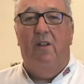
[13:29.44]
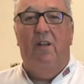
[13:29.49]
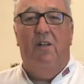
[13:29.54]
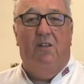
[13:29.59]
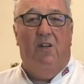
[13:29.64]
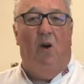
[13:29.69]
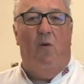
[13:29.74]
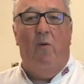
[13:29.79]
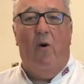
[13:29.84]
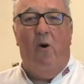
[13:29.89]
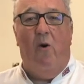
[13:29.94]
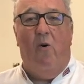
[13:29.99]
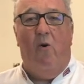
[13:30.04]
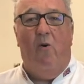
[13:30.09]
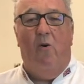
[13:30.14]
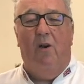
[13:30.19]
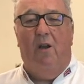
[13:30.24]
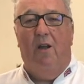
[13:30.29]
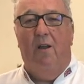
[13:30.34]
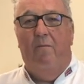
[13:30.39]
the
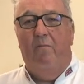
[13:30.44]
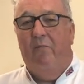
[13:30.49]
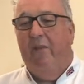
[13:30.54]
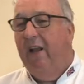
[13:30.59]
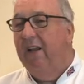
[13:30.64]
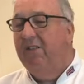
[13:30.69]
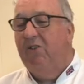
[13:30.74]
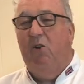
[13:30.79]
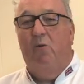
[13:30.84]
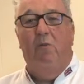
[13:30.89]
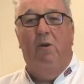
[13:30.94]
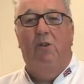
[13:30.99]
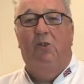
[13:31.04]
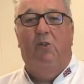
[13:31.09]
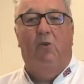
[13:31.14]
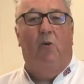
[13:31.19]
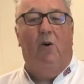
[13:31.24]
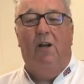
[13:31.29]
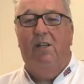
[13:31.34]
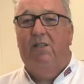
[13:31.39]
tomahawk, it's almost
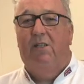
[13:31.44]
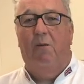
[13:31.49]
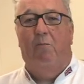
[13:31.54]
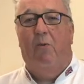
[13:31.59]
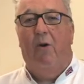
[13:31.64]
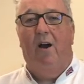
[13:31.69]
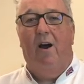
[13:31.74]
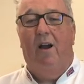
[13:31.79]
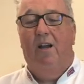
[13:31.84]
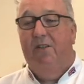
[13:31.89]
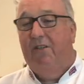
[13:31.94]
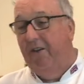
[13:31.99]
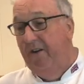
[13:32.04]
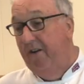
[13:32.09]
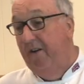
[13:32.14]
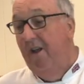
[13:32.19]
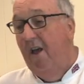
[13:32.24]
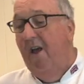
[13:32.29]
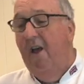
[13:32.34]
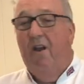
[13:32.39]
twice the price,
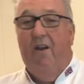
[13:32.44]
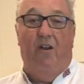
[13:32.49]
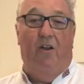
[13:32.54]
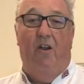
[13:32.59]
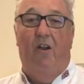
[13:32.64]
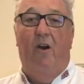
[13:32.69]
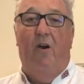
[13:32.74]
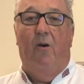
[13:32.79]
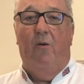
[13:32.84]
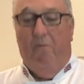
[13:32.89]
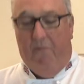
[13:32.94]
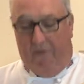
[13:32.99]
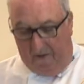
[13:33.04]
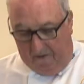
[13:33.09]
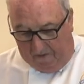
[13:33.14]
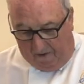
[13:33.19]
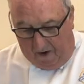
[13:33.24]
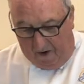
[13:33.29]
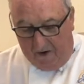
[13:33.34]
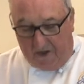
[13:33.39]
and you know, the
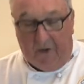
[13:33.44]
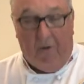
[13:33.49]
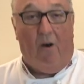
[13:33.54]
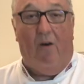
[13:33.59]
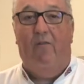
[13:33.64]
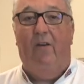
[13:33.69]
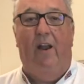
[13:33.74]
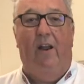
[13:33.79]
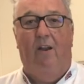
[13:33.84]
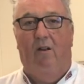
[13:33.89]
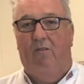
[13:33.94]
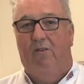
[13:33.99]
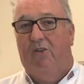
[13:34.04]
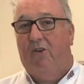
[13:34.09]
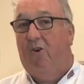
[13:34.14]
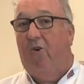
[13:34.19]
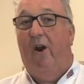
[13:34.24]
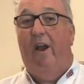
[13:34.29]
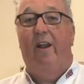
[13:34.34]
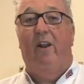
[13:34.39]
photo of it looks
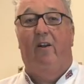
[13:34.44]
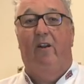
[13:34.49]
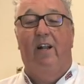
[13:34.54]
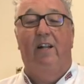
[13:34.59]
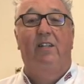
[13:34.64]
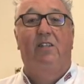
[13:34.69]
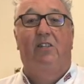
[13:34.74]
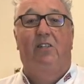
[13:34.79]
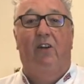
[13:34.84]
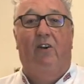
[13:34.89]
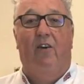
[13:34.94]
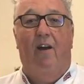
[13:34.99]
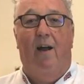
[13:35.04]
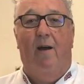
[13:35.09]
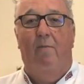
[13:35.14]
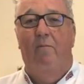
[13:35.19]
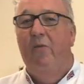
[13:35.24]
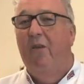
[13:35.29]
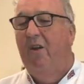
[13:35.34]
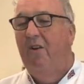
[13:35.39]
great on
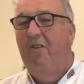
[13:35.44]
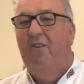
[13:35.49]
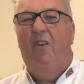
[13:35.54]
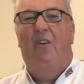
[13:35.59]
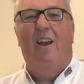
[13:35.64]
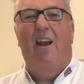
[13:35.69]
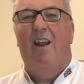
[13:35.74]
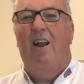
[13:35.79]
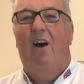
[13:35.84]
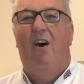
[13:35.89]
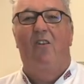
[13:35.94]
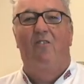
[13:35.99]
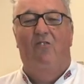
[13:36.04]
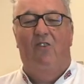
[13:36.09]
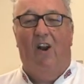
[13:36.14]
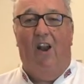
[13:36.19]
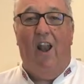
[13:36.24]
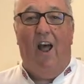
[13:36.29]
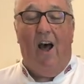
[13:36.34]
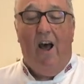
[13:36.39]
Instagram, you get
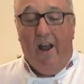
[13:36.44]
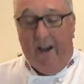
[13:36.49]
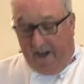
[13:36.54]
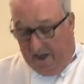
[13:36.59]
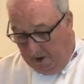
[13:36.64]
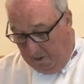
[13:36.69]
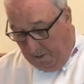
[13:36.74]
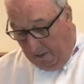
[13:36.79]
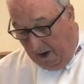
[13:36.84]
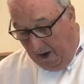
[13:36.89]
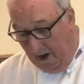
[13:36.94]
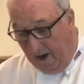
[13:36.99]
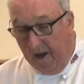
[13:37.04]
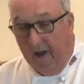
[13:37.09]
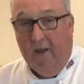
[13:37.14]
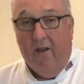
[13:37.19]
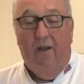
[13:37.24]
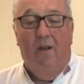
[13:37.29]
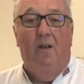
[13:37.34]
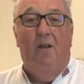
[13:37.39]
100 likes, but
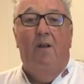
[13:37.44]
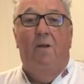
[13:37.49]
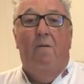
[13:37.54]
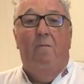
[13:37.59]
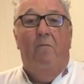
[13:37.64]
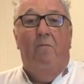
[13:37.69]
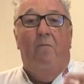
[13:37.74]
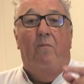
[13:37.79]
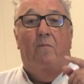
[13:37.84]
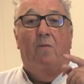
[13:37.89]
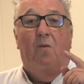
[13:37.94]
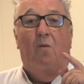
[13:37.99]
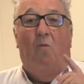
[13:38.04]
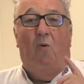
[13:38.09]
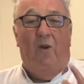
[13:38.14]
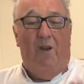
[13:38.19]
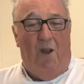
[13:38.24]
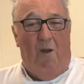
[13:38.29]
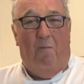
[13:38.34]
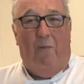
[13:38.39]

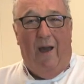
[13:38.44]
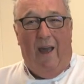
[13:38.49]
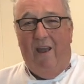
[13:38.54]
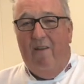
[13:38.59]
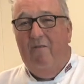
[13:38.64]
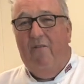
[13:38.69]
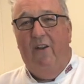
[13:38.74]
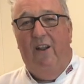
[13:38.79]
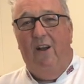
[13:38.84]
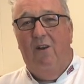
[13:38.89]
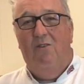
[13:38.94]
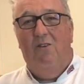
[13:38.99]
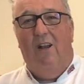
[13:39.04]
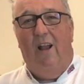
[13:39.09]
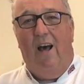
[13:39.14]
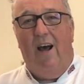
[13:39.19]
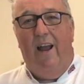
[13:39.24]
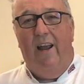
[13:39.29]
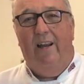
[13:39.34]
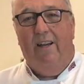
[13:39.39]
what you're paying for those
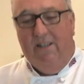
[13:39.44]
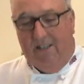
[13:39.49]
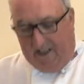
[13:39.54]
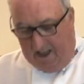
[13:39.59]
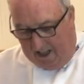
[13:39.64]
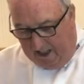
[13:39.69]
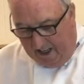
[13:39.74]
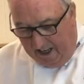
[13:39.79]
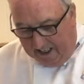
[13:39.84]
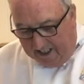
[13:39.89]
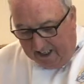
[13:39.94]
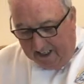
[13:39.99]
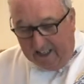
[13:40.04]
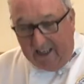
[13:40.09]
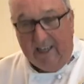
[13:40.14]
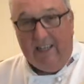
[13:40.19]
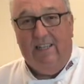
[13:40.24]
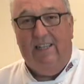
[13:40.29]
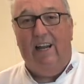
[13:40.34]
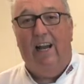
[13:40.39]
likes? This is
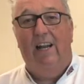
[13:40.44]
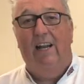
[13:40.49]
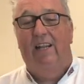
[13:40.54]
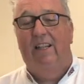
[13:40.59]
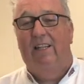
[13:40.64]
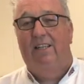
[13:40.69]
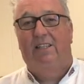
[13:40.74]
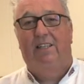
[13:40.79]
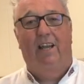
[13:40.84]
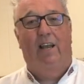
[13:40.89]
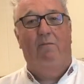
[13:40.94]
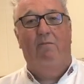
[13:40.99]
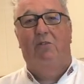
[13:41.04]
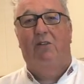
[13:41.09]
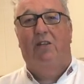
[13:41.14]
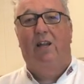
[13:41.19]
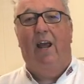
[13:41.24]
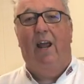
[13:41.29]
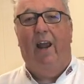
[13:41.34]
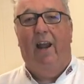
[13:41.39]
exactly the same
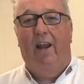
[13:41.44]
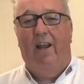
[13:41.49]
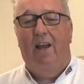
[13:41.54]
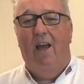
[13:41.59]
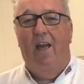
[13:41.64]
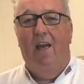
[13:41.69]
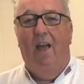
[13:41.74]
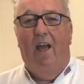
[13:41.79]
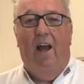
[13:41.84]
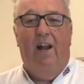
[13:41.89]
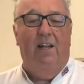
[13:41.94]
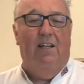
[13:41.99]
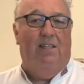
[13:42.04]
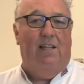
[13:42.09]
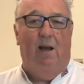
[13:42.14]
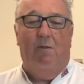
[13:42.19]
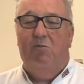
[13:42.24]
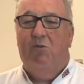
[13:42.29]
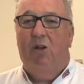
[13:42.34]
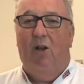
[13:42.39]
steak, and it's
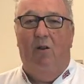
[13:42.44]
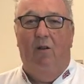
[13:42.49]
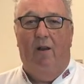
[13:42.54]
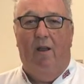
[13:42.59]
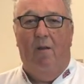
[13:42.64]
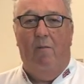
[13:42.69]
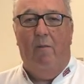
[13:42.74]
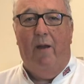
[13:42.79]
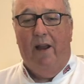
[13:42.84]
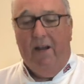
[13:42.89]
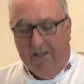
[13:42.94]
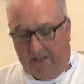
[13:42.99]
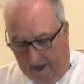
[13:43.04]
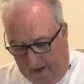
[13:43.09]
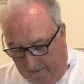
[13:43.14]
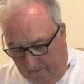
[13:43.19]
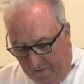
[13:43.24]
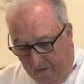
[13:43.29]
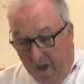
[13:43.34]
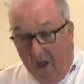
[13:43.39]
absolutely
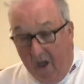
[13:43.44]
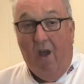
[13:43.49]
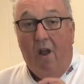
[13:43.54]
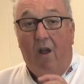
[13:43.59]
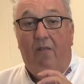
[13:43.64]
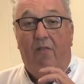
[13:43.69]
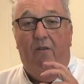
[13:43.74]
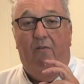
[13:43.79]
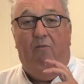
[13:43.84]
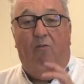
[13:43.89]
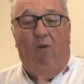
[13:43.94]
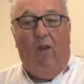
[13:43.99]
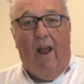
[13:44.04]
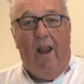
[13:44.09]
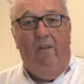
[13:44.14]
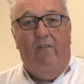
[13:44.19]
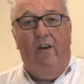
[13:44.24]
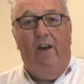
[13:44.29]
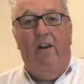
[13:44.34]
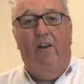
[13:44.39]
amazing. The
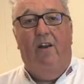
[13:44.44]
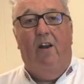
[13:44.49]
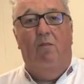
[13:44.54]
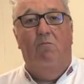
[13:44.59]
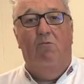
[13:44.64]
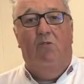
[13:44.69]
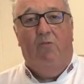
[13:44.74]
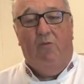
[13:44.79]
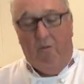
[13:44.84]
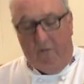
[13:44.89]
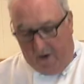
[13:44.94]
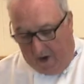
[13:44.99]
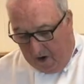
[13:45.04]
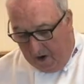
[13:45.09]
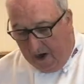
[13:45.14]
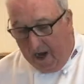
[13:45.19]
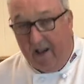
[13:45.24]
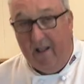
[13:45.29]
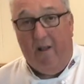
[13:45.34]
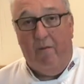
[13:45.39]
flavor comes from
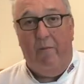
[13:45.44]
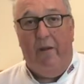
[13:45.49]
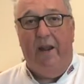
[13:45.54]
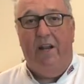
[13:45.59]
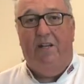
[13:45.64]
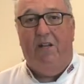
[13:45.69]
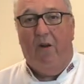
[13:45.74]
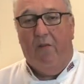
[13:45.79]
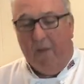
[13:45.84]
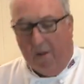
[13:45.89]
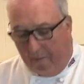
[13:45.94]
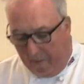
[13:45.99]
cooking the meat on the